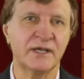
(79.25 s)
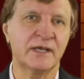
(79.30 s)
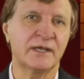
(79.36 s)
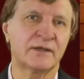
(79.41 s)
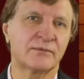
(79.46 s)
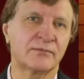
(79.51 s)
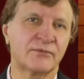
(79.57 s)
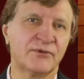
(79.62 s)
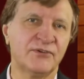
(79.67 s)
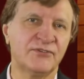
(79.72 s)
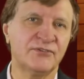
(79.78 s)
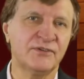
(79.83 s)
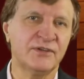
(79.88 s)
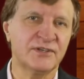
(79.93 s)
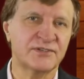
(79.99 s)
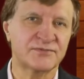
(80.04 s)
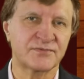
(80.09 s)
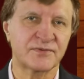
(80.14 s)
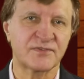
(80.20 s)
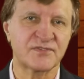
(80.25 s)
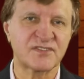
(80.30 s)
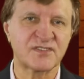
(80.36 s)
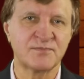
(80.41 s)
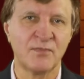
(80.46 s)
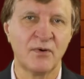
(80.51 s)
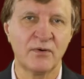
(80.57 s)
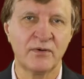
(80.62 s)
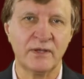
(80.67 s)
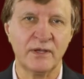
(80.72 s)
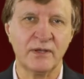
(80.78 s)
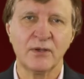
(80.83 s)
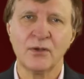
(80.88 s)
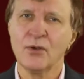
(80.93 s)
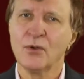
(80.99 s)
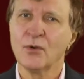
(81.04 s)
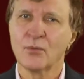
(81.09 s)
and a recent history of smoking